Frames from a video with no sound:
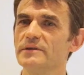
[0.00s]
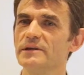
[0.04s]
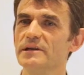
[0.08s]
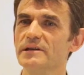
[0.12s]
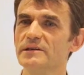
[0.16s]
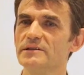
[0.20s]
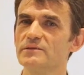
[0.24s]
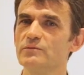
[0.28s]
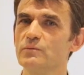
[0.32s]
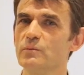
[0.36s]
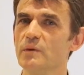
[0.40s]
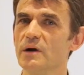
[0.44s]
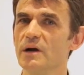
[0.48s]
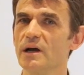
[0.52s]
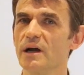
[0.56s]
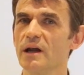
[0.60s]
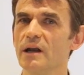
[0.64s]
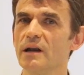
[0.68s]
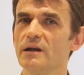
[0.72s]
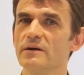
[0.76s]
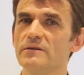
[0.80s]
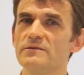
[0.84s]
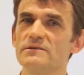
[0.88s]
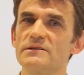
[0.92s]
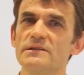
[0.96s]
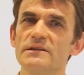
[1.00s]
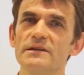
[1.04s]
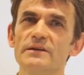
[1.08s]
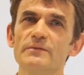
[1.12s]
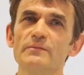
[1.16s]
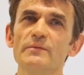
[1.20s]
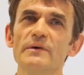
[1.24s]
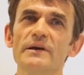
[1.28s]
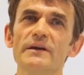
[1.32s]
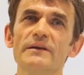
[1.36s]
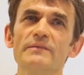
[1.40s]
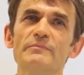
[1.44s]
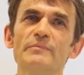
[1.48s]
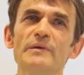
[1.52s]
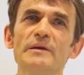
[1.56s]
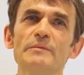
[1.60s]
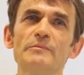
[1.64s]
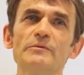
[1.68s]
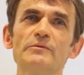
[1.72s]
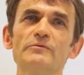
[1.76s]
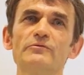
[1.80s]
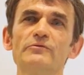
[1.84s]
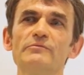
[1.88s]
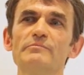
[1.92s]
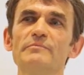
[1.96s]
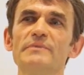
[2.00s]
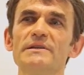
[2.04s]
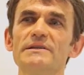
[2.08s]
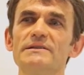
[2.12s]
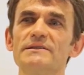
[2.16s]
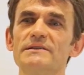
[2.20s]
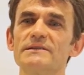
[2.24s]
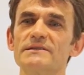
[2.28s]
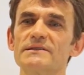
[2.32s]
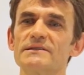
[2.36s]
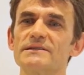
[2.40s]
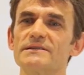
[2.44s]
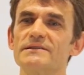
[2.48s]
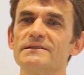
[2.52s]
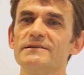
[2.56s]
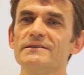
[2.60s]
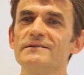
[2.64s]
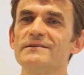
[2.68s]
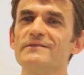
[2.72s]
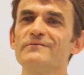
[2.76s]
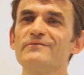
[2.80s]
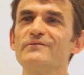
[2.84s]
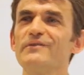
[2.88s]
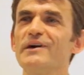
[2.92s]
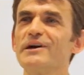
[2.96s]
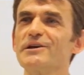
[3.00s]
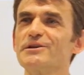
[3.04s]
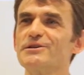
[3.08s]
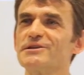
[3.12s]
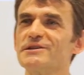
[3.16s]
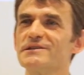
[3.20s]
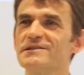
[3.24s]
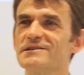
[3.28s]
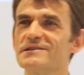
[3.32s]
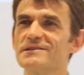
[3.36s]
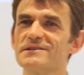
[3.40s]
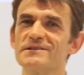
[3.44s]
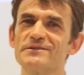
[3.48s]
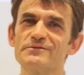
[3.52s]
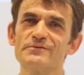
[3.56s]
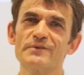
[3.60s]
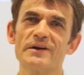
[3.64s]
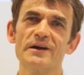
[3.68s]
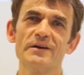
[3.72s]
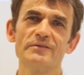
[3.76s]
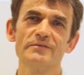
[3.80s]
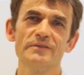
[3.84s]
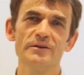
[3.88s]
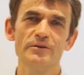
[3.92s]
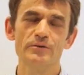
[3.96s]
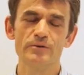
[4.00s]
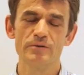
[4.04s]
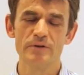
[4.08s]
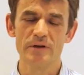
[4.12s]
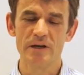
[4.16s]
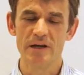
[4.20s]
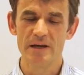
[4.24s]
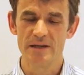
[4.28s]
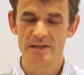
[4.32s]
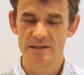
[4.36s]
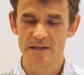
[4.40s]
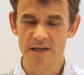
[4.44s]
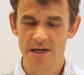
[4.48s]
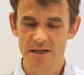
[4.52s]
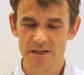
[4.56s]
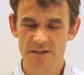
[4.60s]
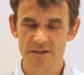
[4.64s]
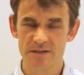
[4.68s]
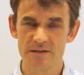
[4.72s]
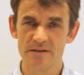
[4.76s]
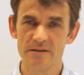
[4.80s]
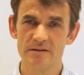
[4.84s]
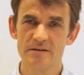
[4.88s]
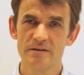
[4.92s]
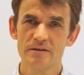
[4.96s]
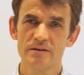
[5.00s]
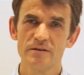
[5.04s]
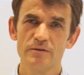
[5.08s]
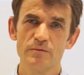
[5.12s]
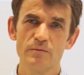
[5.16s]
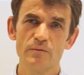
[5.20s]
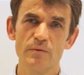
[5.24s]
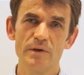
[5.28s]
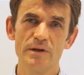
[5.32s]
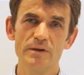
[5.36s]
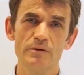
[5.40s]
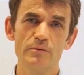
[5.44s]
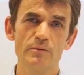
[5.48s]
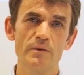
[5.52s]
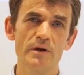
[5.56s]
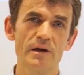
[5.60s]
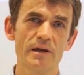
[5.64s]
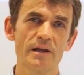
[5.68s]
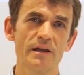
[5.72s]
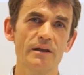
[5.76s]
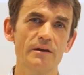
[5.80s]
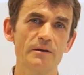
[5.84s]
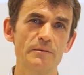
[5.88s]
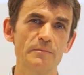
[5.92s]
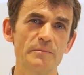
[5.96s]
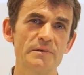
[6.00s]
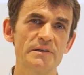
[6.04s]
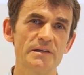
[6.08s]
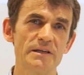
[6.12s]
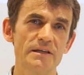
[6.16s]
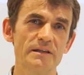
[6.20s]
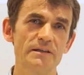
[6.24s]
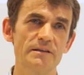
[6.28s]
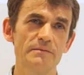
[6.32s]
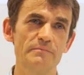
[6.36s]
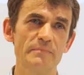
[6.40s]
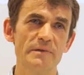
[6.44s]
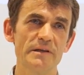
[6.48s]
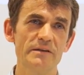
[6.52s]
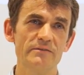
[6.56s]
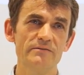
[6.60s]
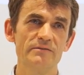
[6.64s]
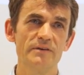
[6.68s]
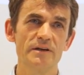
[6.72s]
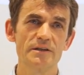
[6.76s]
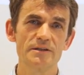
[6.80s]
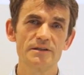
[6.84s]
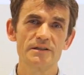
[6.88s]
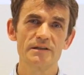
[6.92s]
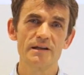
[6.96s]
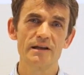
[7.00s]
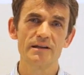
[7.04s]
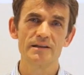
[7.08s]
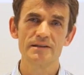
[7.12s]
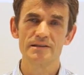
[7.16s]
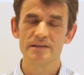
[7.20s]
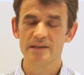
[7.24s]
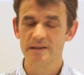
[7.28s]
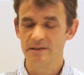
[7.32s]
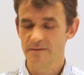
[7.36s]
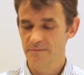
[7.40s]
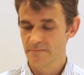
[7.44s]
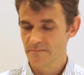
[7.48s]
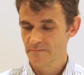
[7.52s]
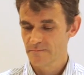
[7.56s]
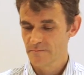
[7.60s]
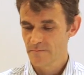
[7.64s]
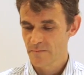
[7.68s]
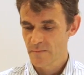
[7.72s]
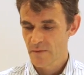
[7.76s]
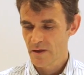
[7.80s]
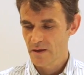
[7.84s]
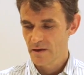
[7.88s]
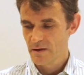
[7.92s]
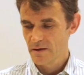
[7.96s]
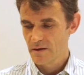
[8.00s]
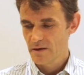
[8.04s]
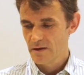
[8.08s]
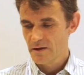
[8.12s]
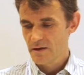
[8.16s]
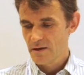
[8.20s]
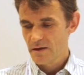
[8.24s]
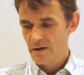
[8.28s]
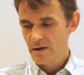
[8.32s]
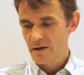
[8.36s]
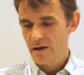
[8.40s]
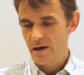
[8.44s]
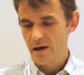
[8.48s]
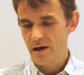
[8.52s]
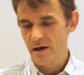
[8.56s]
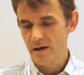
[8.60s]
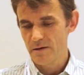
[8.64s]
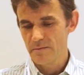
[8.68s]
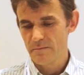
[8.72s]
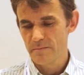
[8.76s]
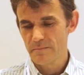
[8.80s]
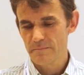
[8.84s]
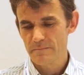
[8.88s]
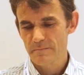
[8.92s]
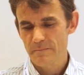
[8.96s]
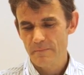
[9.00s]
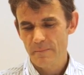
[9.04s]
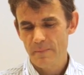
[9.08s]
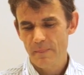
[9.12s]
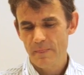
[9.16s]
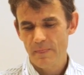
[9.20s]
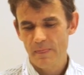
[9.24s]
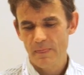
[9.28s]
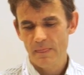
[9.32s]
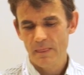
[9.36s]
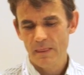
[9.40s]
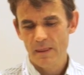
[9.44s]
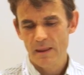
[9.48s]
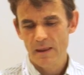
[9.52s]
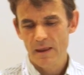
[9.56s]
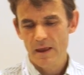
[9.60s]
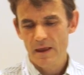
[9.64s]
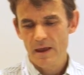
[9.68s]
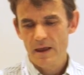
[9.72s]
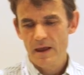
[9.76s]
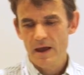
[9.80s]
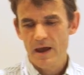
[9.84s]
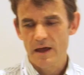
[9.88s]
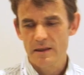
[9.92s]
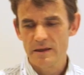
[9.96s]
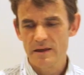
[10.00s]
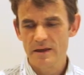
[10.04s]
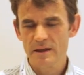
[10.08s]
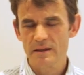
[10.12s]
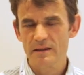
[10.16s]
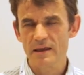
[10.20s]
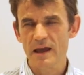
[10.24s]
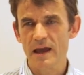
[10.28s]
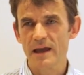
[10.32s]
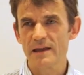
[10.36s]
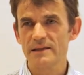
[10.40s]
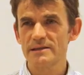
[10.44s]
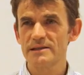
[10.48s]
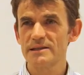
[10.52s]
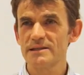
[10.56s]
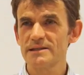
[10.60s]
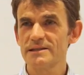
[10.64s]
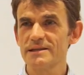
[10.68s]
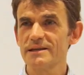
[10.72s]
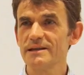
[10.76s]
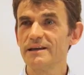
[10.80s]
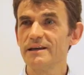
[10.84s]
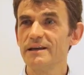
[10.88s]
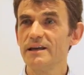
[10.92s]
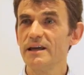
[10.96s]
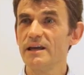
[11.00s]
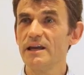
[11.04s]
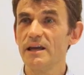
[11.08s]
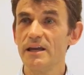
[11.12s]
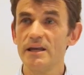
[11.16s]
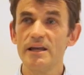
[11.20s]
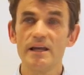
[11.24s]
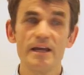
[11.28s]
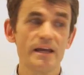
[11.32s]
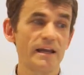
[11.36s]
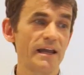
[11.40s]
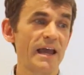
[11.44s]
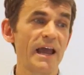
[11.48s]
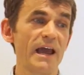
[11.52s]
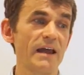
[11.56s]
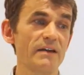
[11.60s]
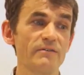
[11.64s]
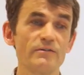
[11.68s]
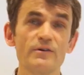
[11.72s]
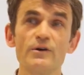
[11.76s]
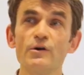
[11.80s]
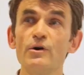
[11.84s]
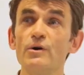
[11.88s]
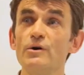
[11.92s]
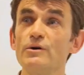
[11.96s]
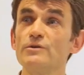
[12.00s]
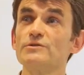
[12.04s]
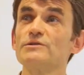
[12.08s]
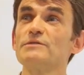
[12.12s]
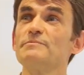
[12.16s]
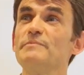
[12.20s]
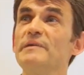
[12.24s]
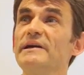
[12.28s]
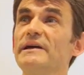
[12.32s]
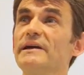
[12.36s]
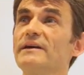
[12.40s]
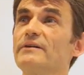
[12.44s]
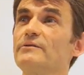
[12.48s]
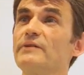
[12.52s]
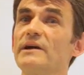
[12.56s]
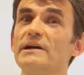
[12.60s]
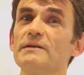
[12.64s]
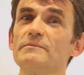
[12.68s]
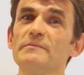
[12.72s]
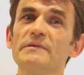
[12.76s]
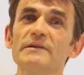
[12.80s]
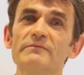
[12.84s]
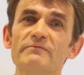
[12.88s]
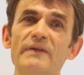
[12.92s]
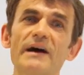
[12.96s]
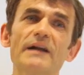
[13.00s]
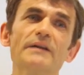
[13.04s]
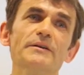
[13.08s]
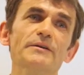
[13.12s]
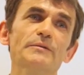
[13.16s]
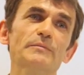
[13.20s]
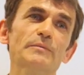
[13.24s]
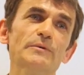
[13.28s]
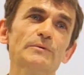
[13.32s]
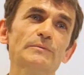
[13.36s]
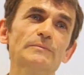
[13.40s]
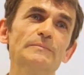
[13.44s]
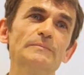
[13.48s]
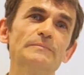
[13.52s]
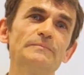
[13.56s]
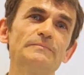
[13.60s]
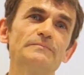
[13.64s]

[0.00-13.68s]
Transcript: the need to work closely with people from business functions around the organization when you're working on a particular bit of functionality. I think it can of course be incredibly valuable,